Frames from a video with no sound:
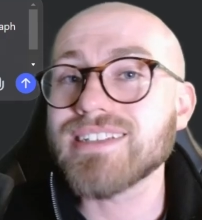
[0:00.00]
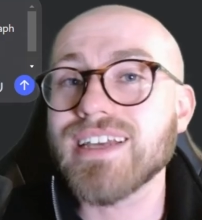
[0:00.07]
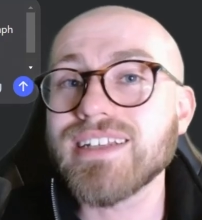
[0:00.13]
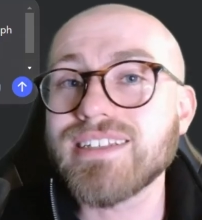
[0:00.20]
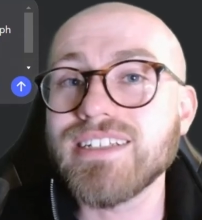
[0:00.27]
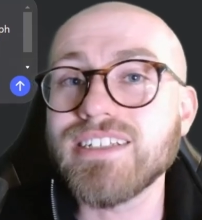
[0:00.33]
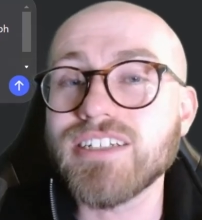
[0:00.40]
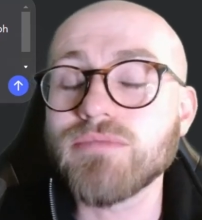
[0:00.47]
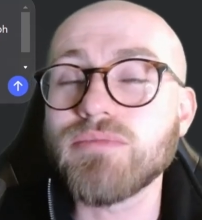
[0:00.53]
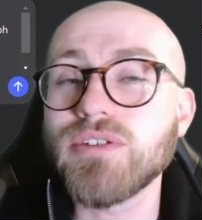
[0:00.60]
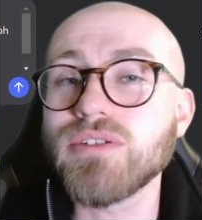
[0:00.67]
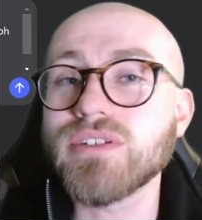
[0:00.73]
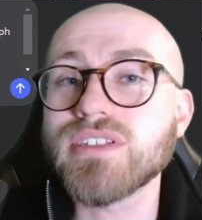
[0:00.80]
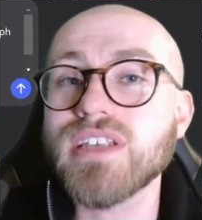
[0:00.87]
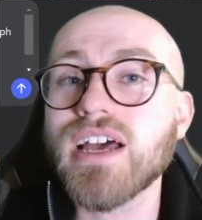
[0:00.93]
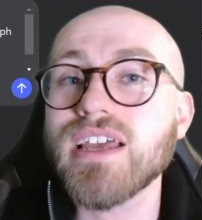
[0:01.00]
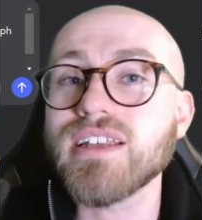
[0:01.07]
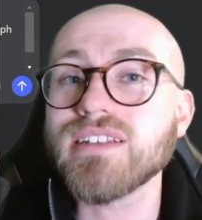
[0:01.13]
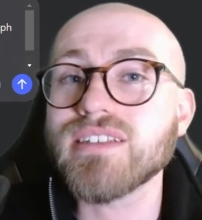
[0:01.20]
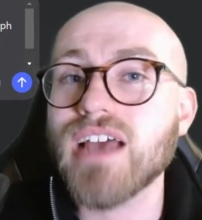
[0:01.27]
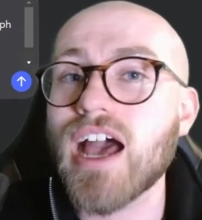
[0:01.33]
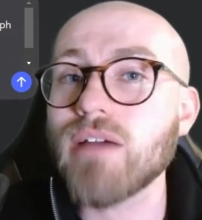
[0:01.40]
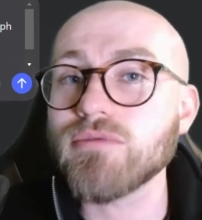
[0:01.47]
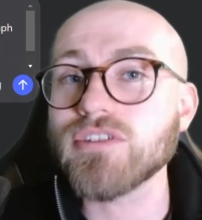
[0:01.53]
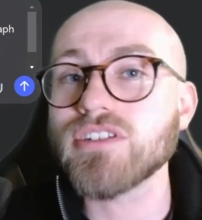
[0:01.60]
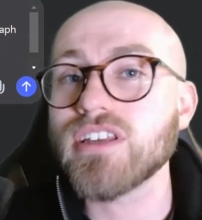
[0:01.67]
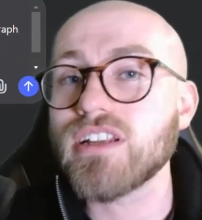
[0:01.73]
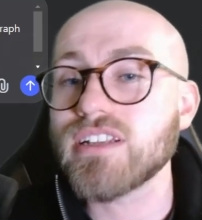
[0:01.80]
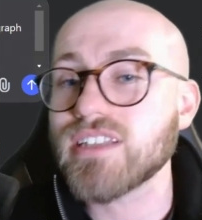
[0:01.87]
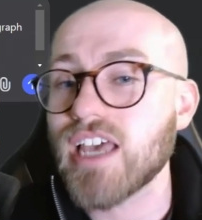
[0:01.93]
I teach computer science, I'm just
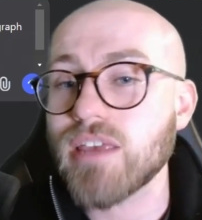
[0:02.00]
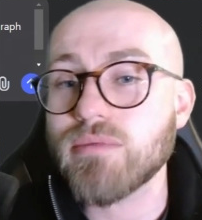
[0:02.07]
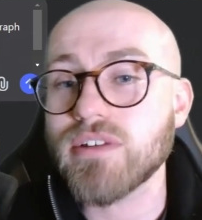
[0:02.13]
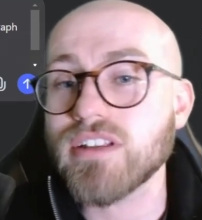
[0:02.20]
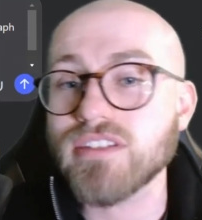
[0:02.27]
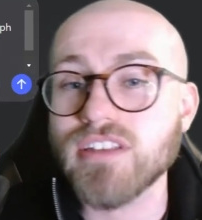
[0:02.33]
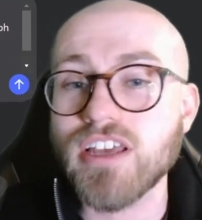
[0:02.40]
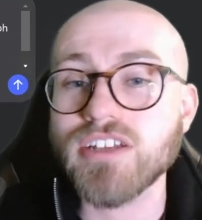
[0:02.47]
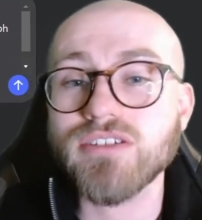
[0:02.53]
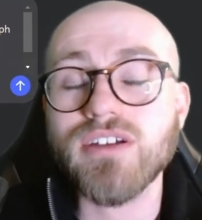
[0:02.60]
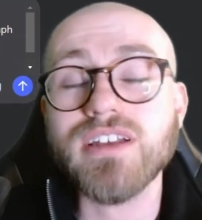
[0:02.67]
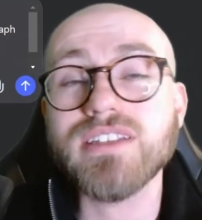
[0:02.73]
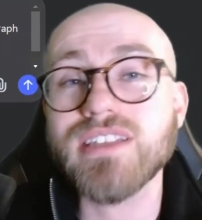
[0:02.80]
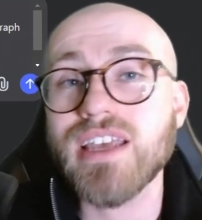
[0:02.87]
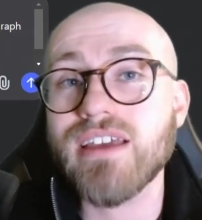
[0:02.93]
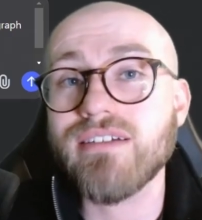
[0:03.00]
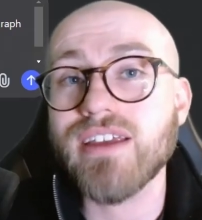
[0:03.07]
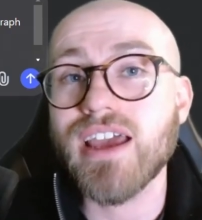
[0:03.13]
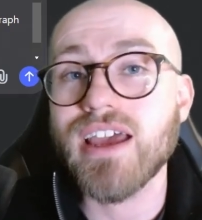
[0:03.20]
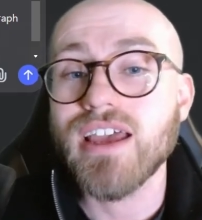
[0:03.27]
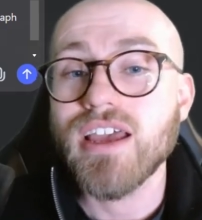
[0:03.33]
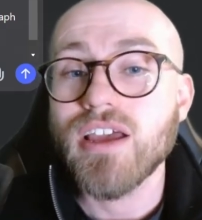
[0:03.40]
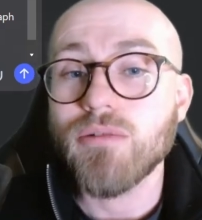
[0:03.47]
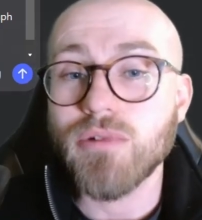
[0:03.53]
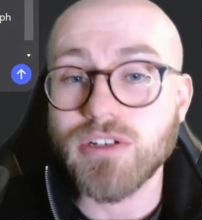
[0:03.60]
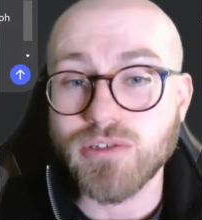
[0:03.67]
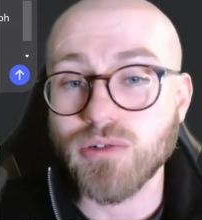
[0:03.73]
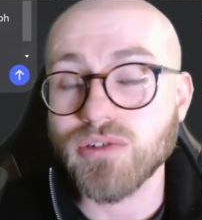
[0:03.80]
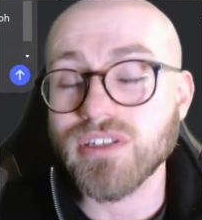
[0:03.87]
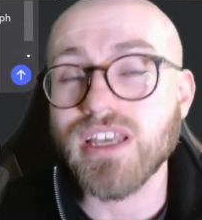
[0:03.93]
going to type in a search criteria, which
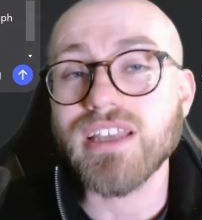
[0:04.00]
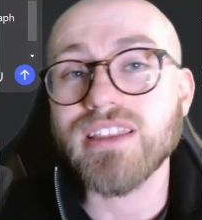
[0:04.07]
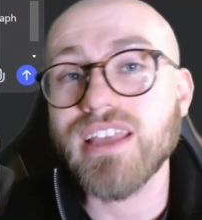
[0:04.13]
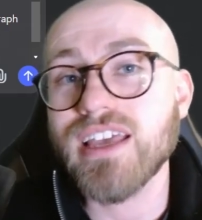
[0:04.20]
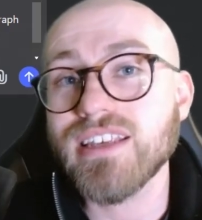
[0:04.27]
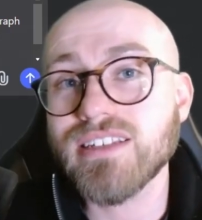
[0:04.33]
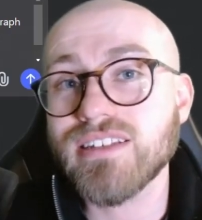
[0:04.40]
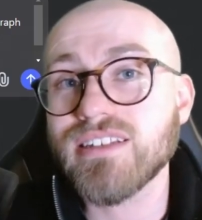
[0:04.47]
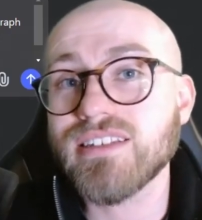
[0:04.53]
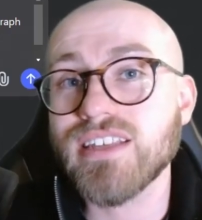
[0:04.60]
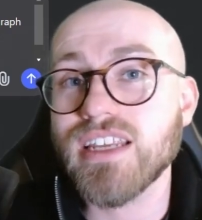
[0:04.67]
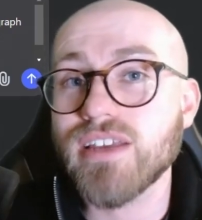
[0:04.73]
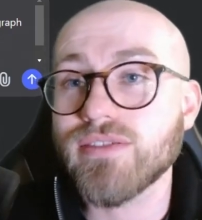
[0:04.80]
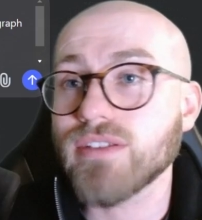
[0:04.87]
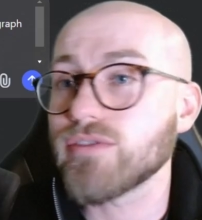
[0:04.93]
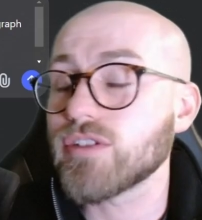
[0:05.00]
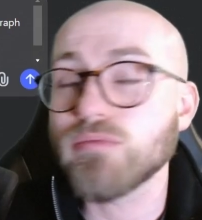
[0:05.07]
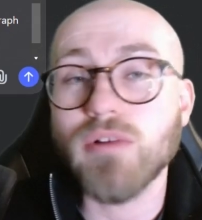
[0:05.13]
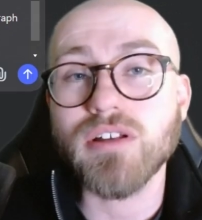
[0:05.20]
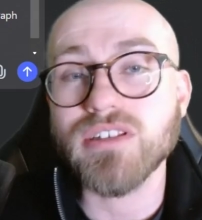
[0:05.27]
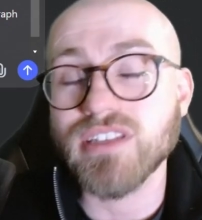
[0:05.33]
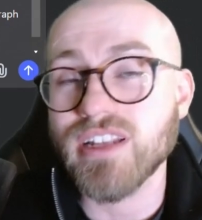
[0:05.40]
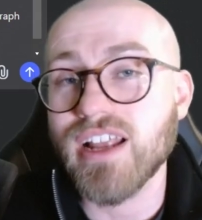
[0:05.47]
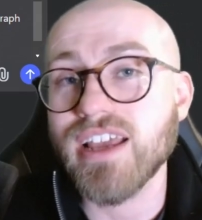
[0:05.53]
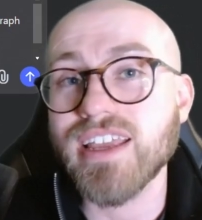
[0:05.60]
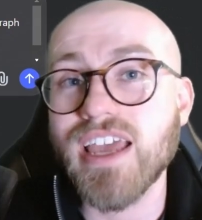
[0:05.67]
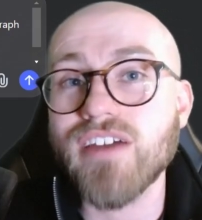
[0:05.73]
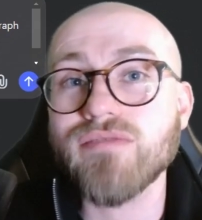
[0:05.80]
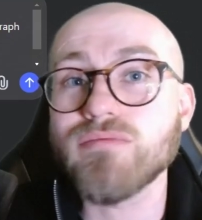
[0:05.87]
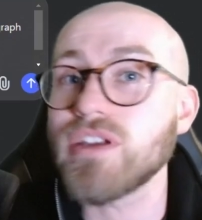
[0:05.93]
looks like this, to see if the response that I
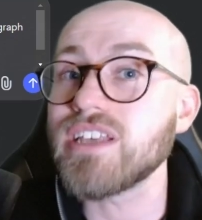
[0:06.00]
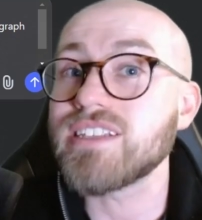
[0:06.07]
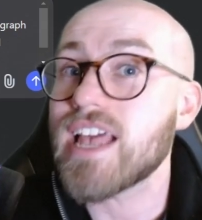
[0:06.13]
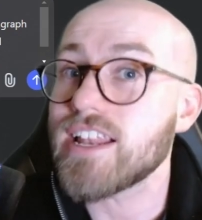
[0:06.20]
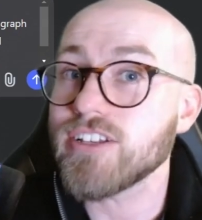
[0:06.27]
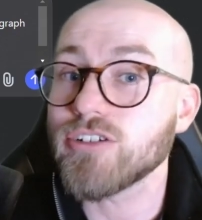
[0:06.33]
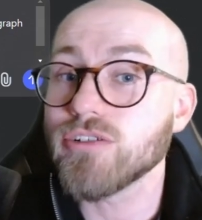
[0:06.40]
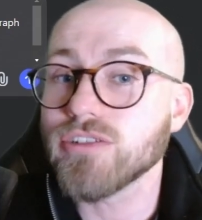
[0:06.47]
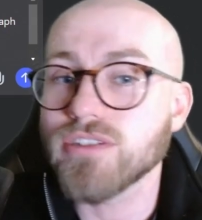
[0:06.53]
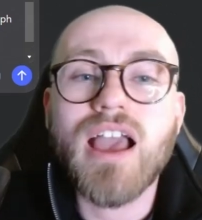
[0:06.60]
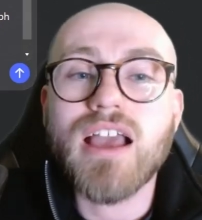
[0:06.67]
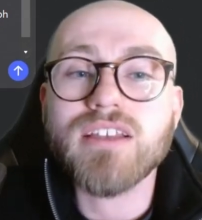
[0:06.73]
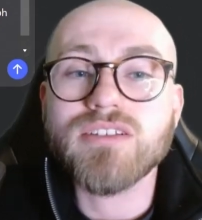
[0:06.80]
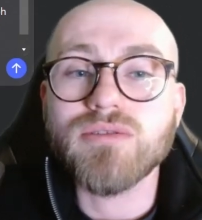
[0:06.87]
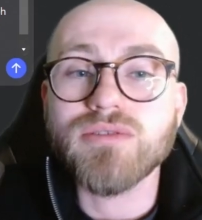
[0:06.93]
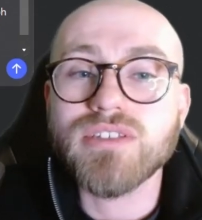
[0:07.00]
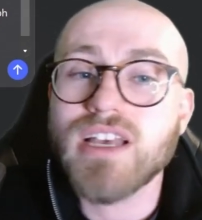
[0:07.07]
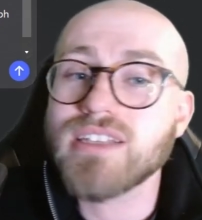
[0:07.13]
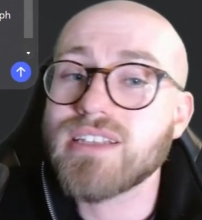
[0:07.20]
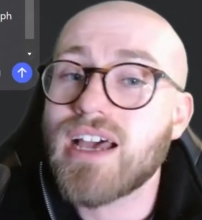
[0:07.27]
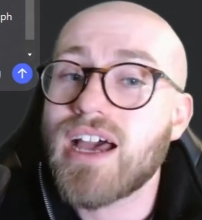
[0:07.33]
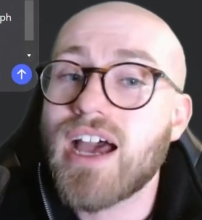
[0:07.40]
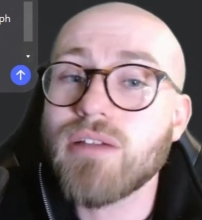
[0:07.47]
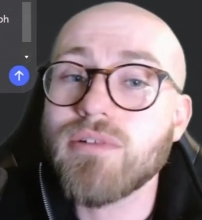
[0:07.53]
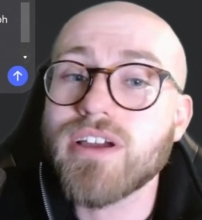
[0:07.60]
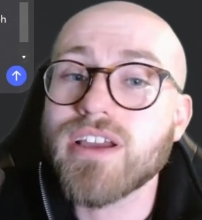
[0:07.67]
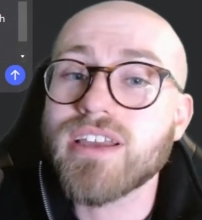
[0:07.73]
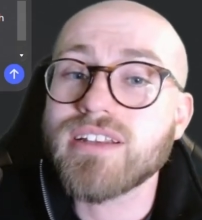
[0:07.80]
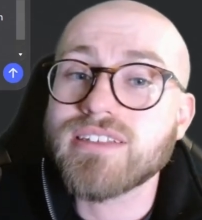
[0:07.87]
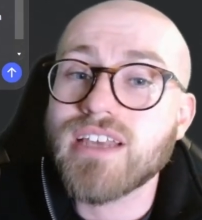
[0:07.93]
get from it is any good. So it says, I
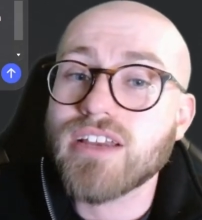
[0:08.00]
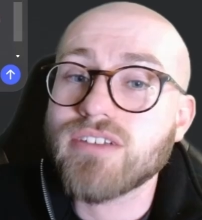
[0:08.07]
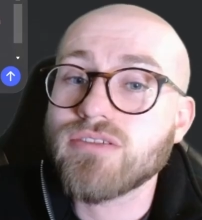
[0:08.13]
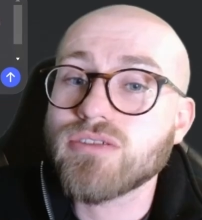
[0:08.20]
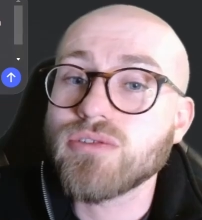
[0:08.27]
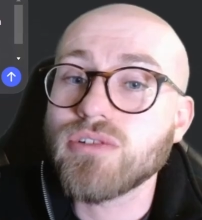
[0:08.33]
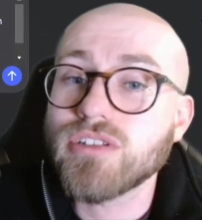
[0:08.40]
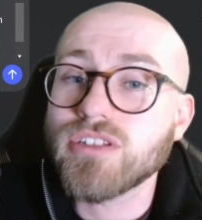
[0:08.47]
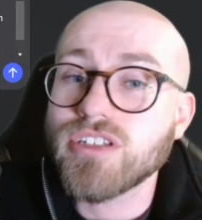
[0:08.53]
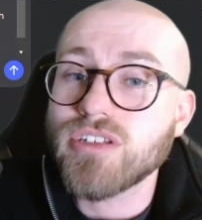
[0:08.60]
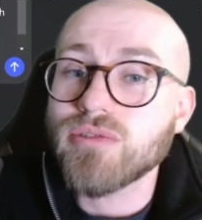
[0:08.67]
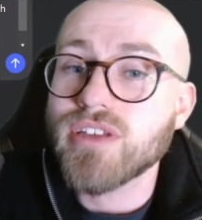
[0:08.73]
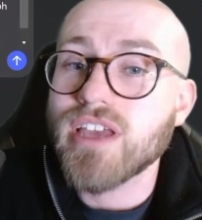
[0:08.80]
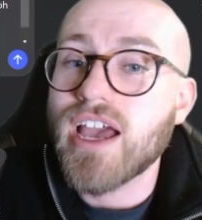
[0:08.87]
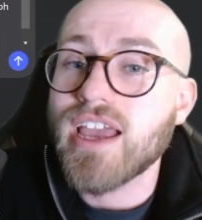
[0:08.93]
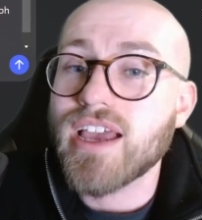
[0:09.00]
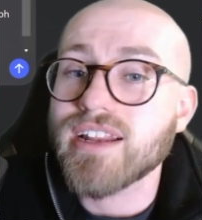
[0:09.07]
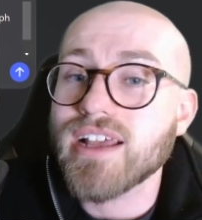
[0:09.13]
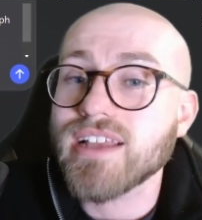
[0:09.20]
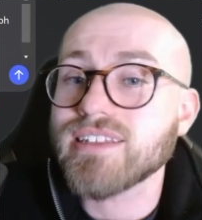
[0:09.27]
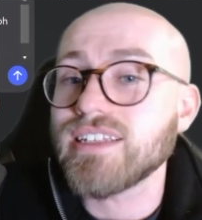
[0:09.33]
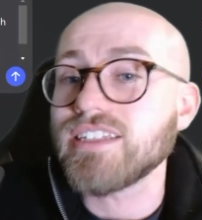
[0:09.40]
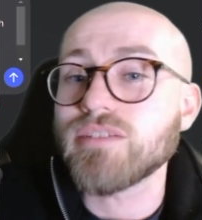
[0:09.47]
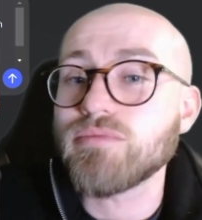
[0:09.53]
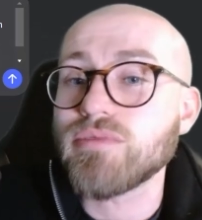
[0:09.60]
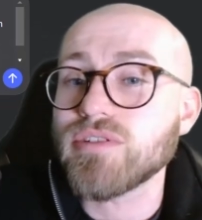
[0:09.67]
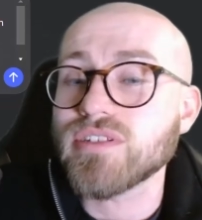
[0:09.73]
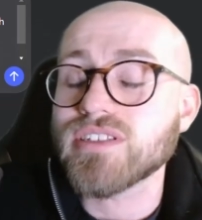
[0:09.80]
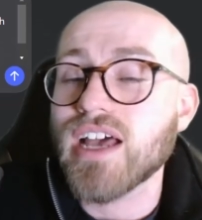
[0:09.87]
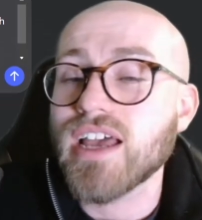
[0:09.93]
work in a secondary school in the UK and I teach
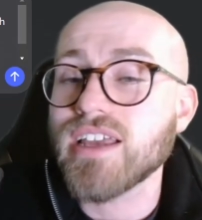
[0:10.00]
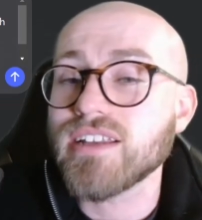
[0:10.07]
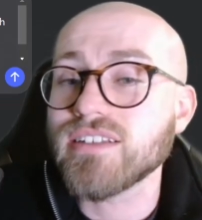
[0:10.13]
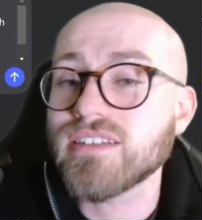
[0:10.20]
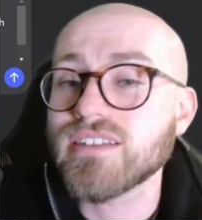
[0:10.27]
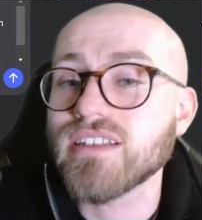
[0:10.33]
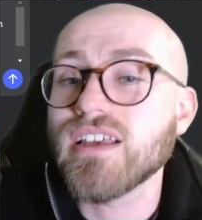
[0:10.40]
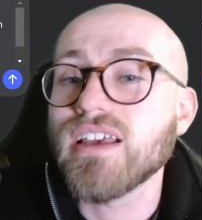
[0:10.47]
computer science.